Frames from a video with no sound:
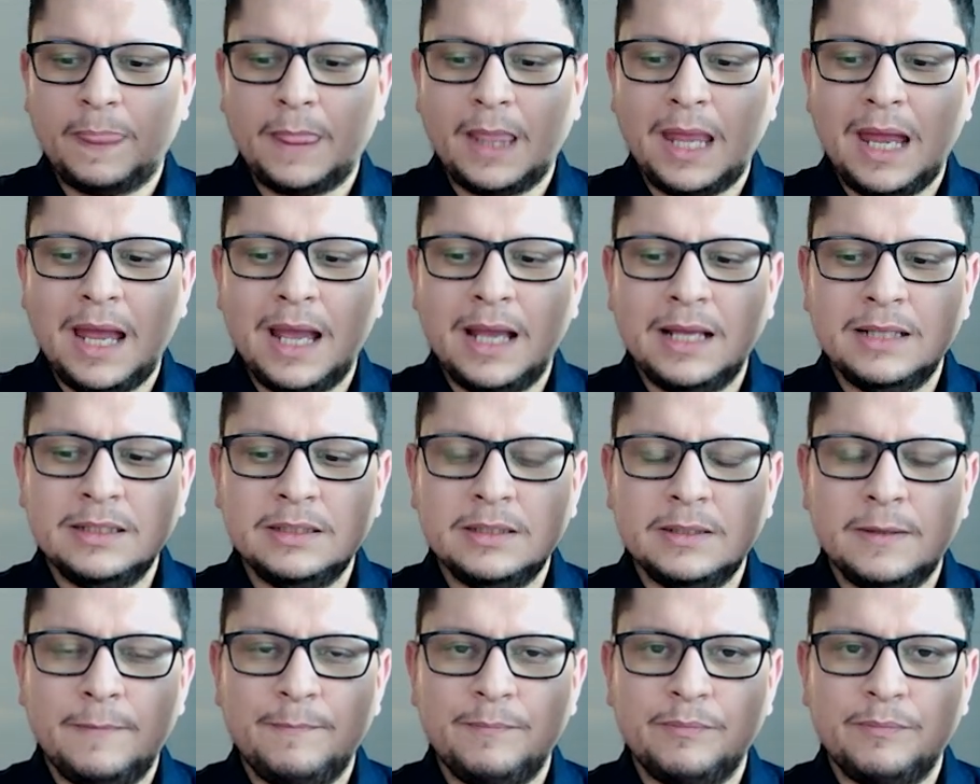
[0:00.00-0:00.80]

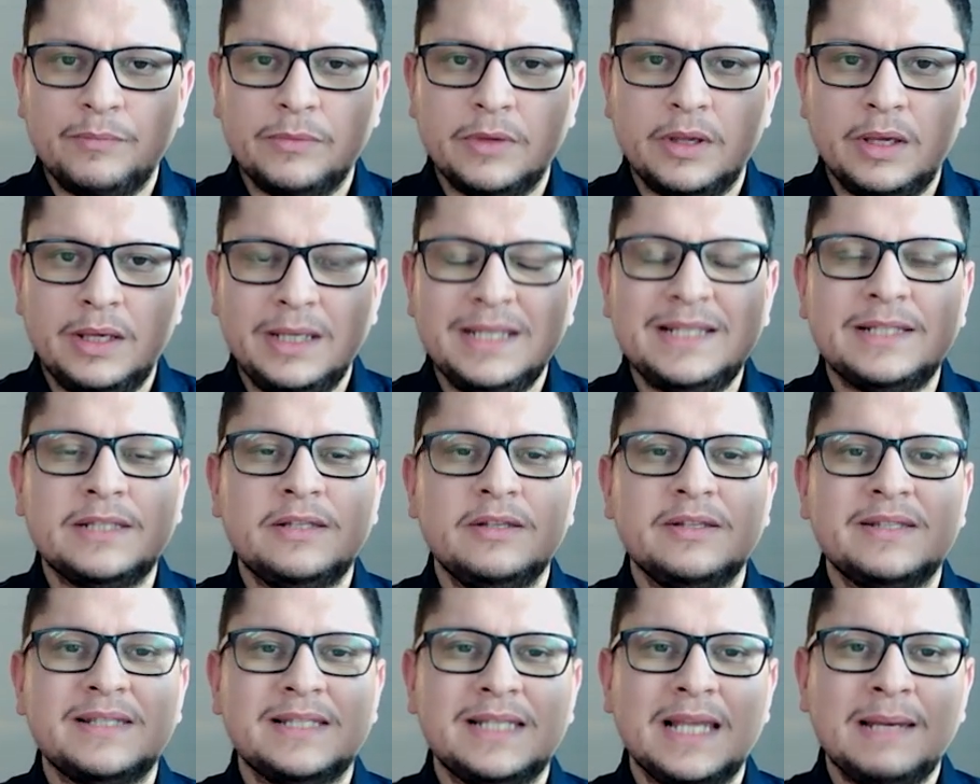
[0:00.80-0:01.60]
And it's
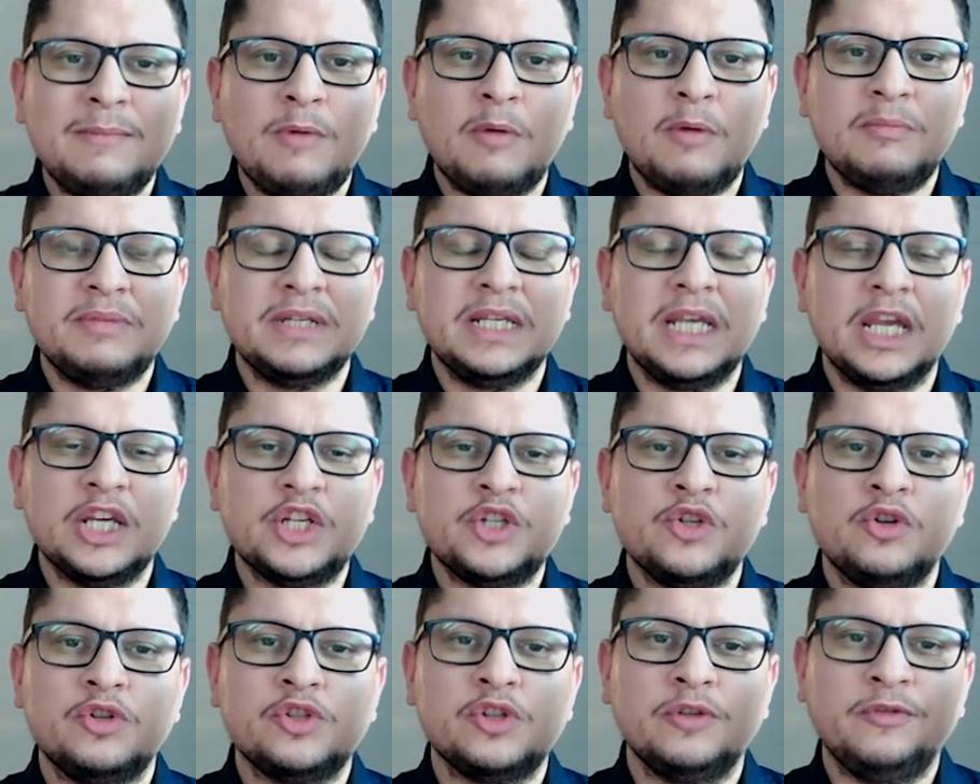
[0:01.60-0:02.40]
the same
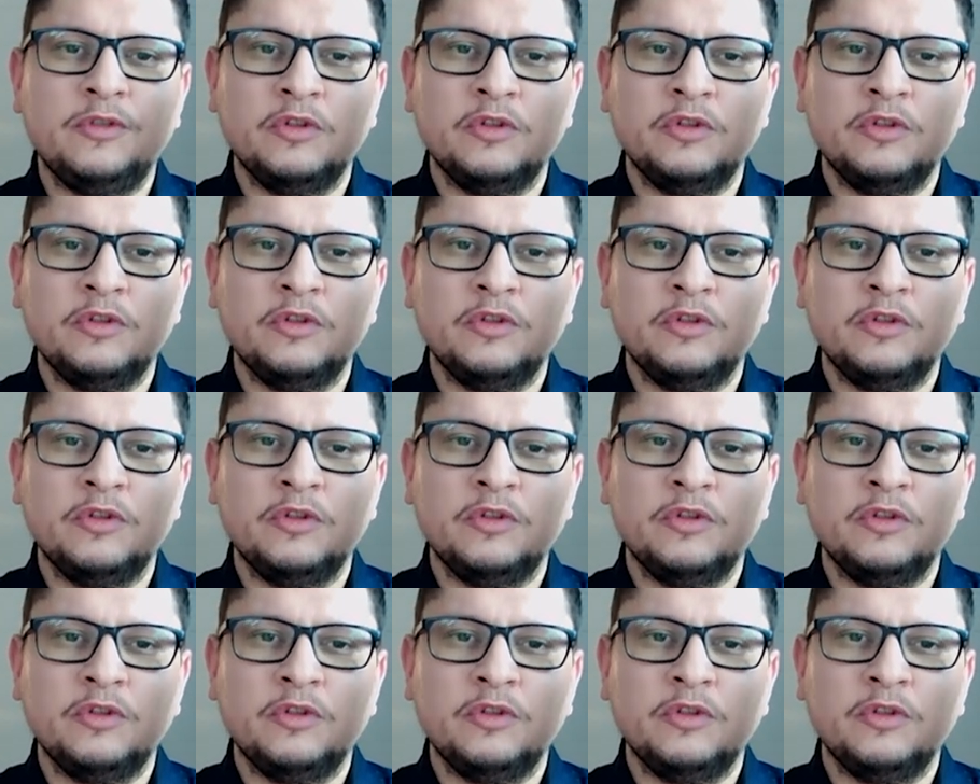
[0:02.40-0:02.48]
obligation also